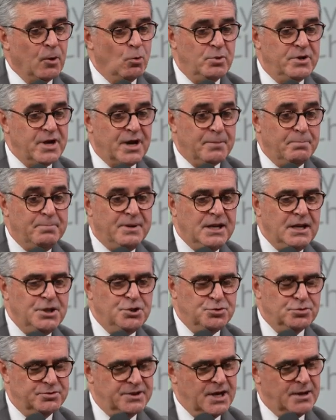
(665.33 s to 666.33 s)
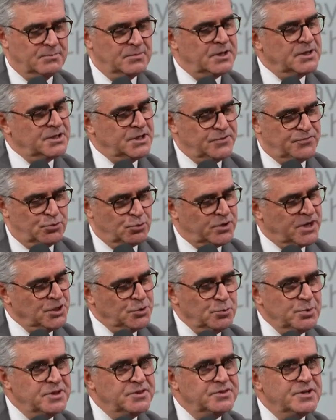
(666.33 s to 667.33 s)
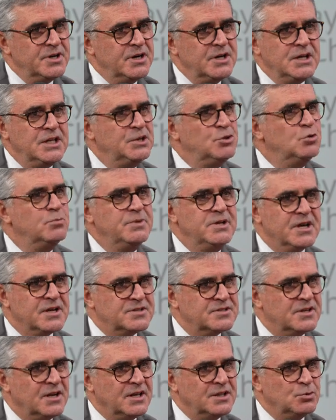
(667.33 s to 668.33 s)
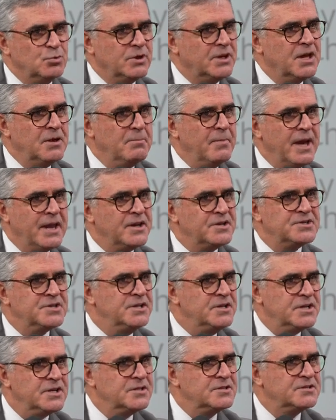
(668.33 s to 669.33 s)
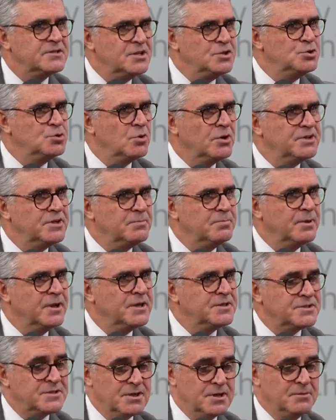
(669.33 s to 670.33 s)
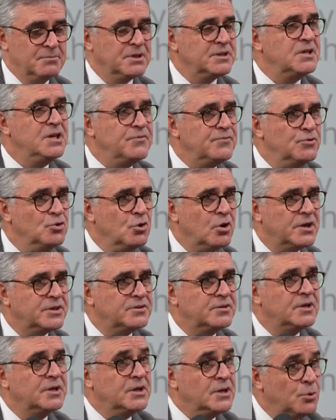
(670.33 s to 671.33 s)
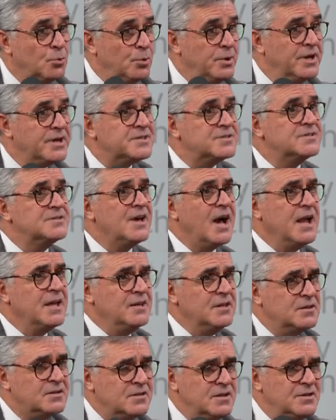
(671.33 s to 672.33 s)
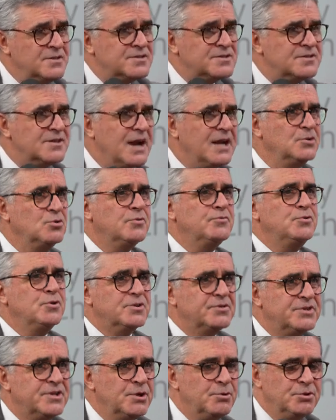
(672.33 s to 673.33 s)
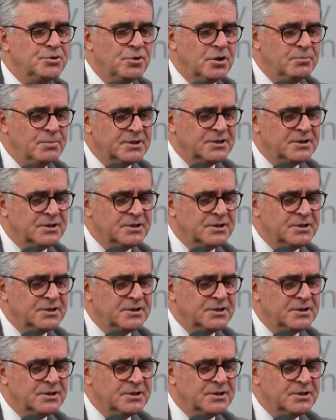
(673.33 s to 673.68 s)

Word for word: We are appealing to them. If you can return, it will be excellent. We can manage here and send to other place. But if not, reassign it inside of your territory.